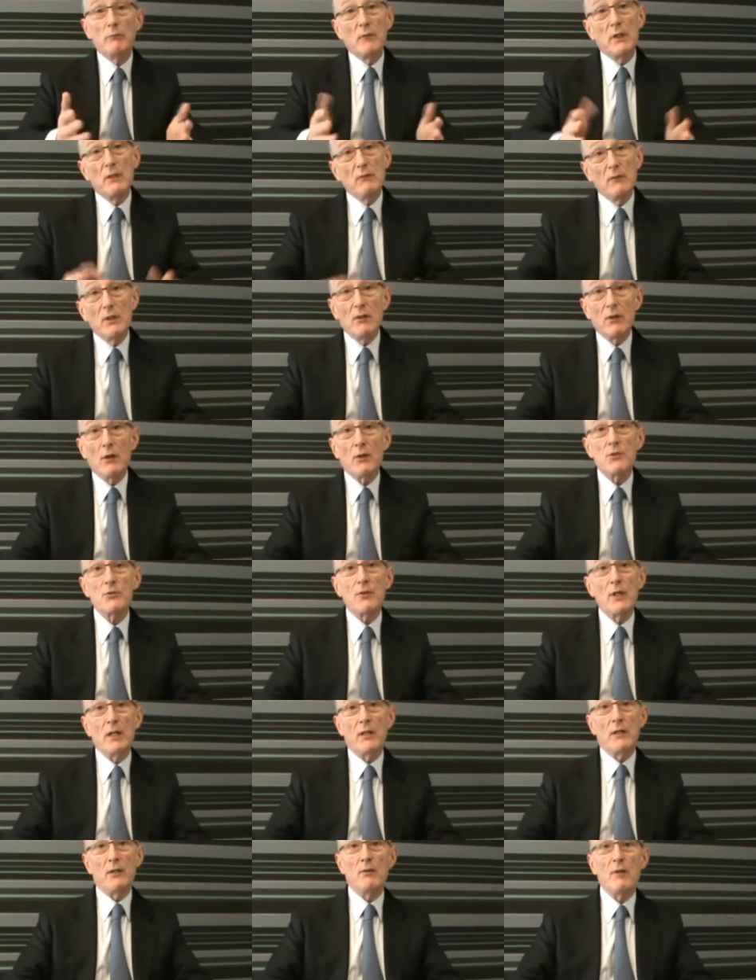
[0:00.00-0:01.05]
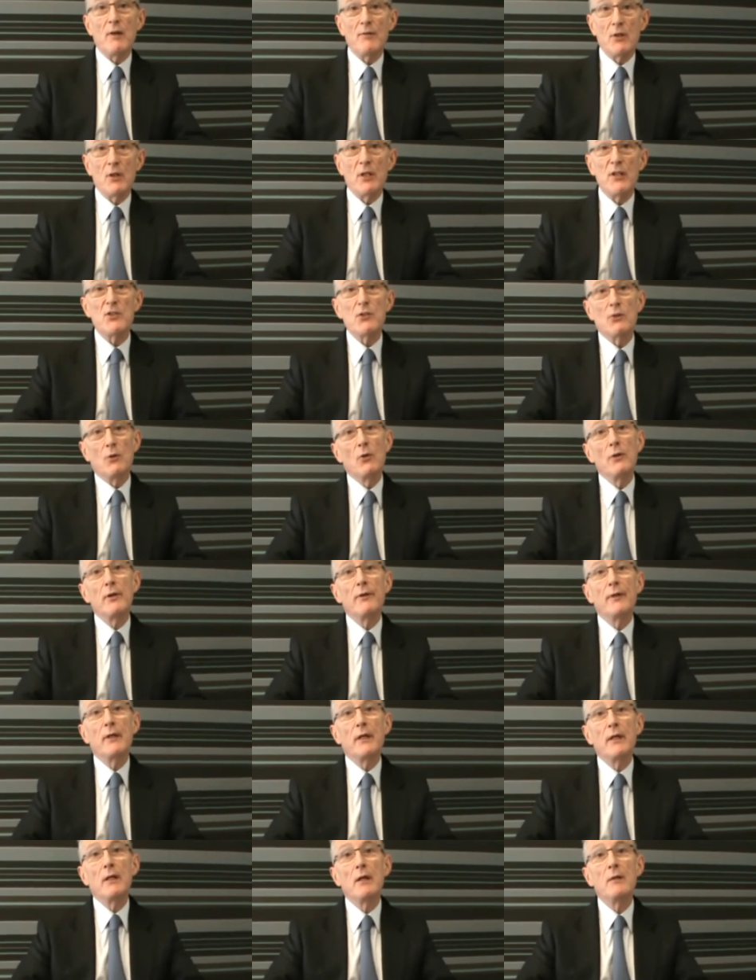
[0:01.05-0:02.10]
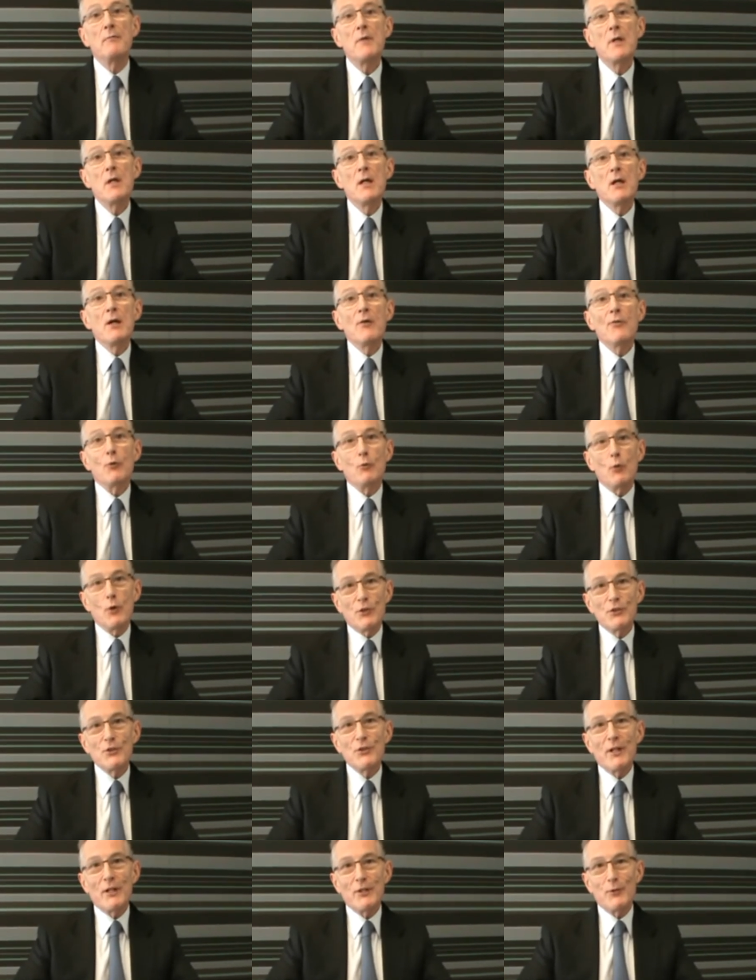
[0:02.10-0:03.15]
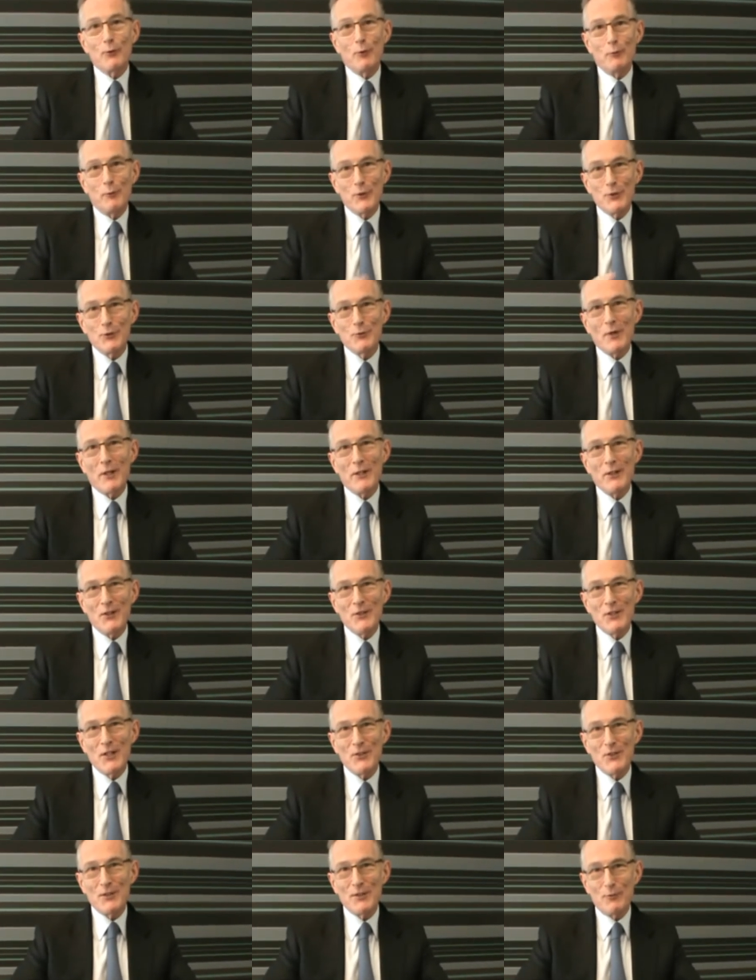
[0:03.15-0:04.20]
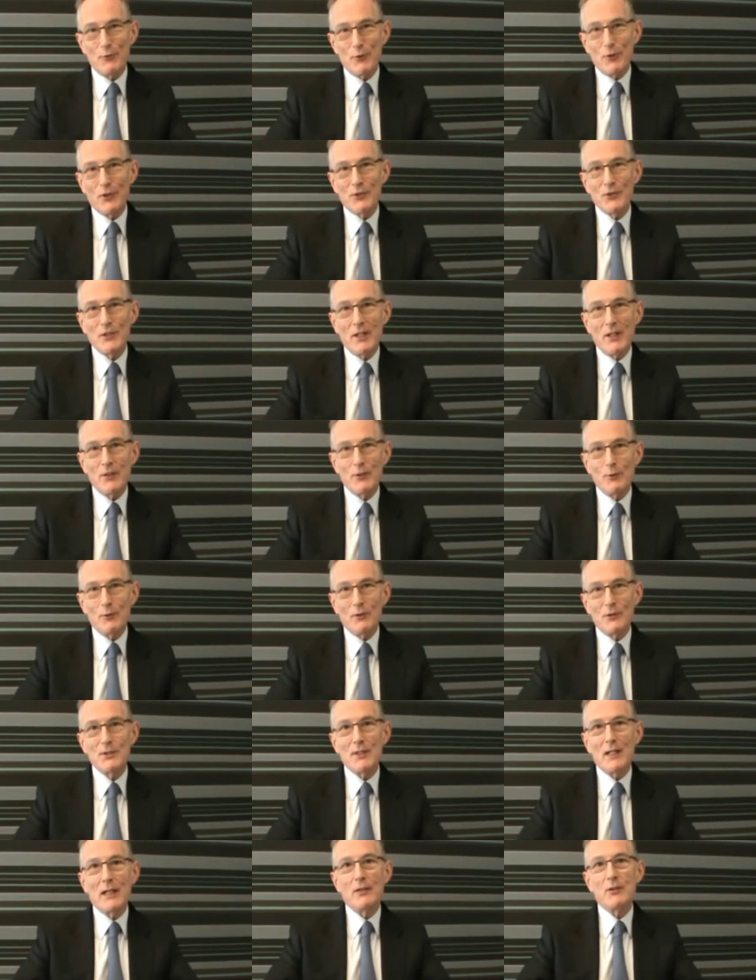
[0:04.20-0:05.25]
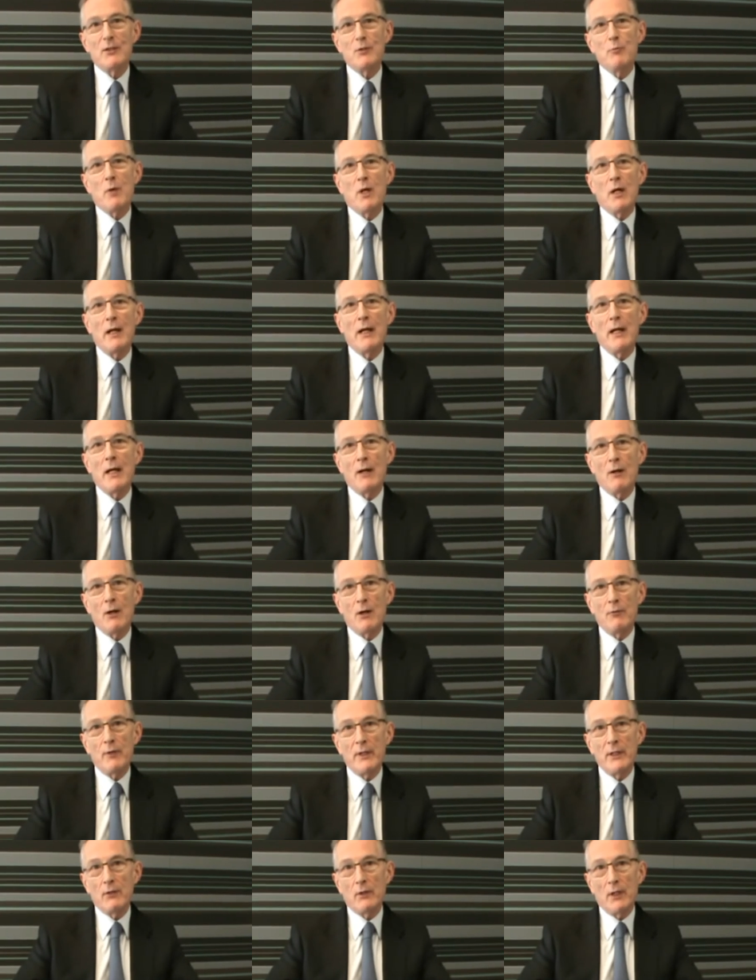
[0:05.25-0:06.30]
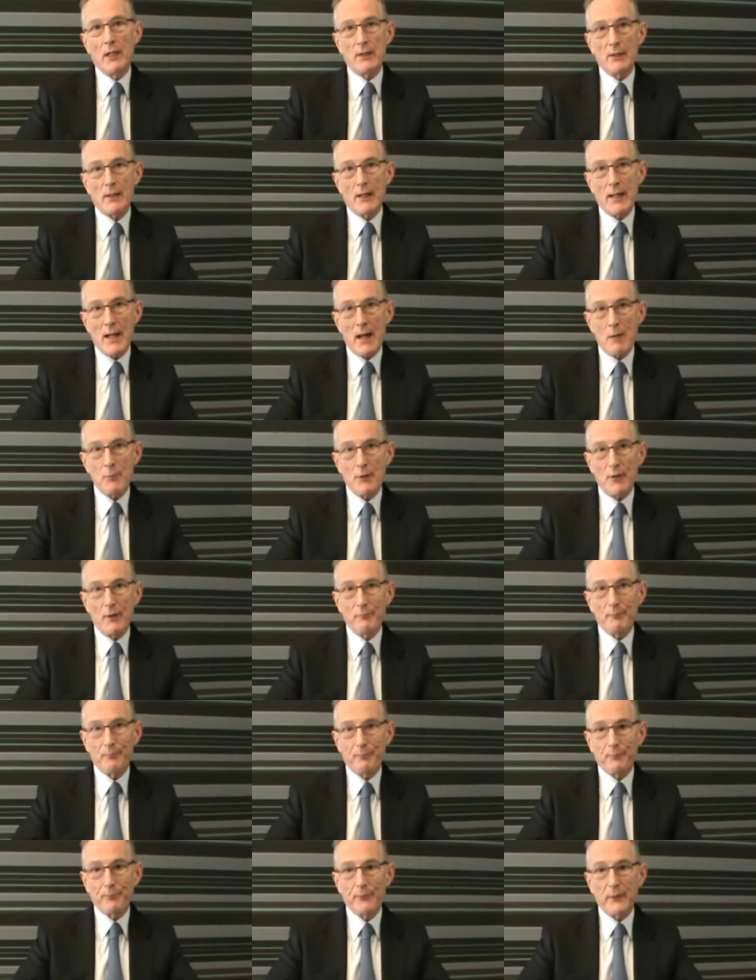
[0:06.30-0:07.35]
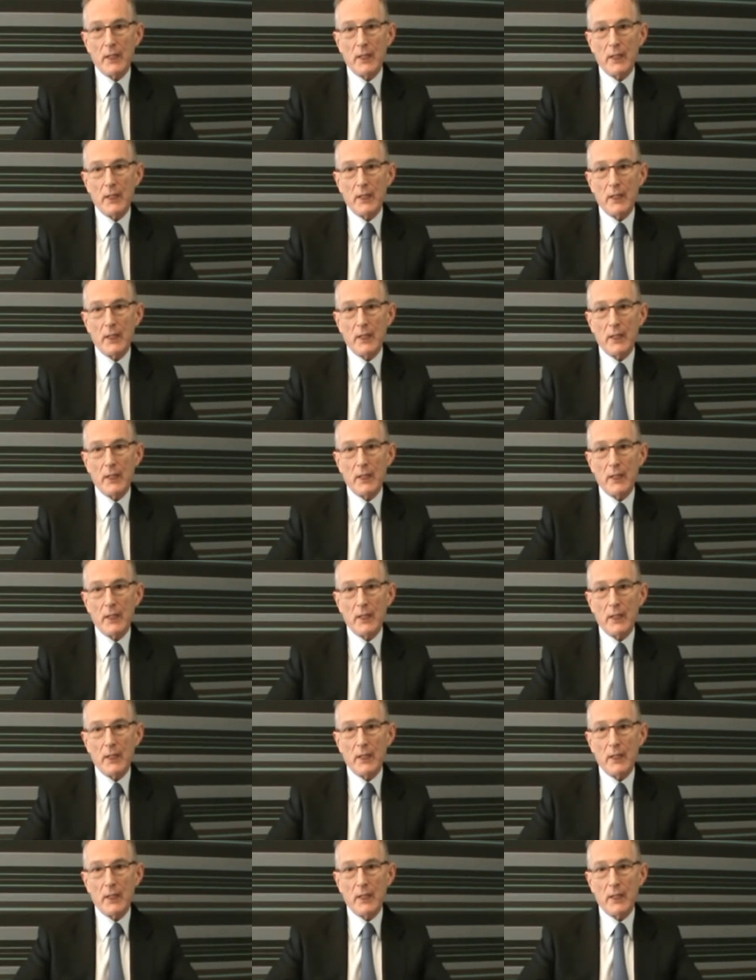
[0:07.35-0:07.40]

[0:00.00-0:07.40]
Well, here in Australia, you have only to look at the, uh, the work schedule, which is quite an intensive work schedule selected by our regulator, APRA.